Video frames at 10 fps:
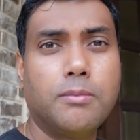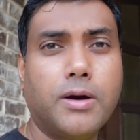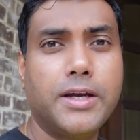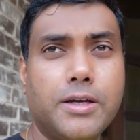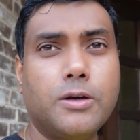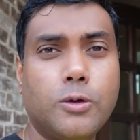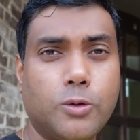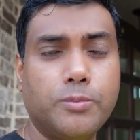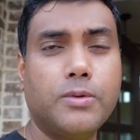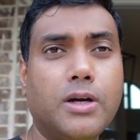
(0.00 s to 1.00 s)
buying a
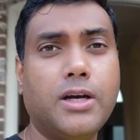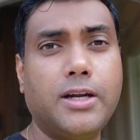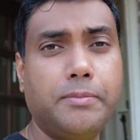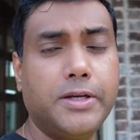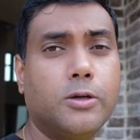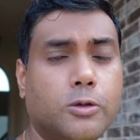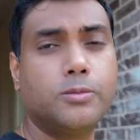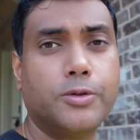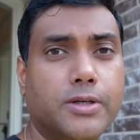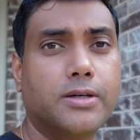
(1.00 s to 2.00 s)
home and being a
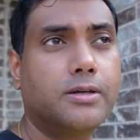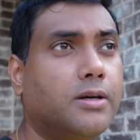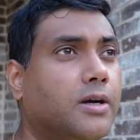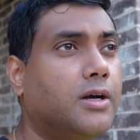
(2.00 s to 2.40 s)
homeowner.